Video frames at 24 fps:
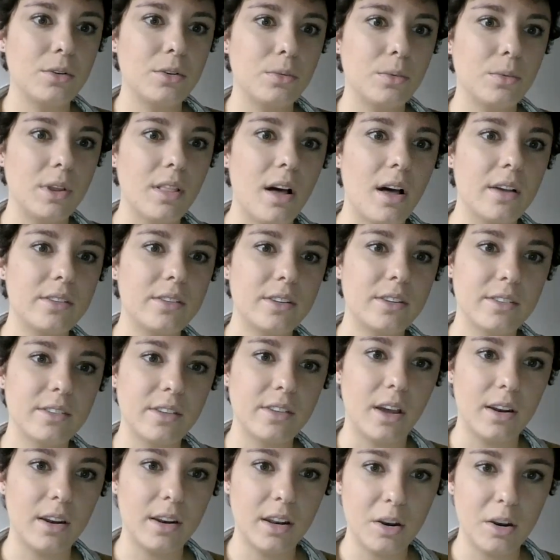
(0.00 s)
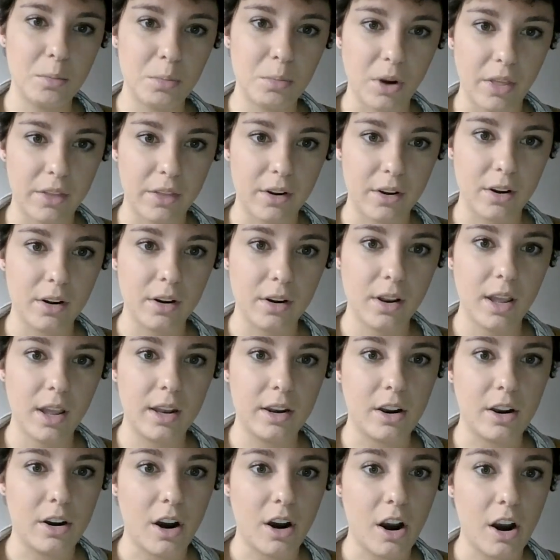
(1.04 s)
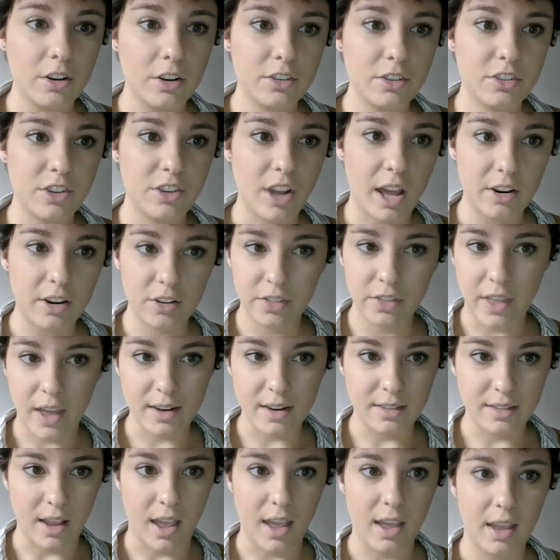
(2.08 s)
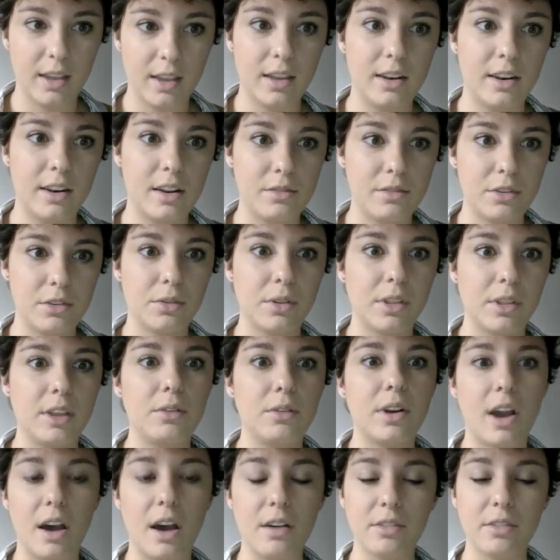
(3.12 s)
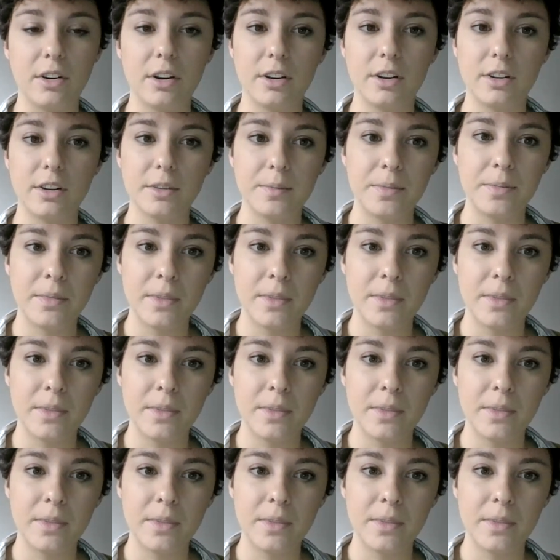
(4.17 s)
We lost a son and a brother, and our hearts shattered that day and never really recovered.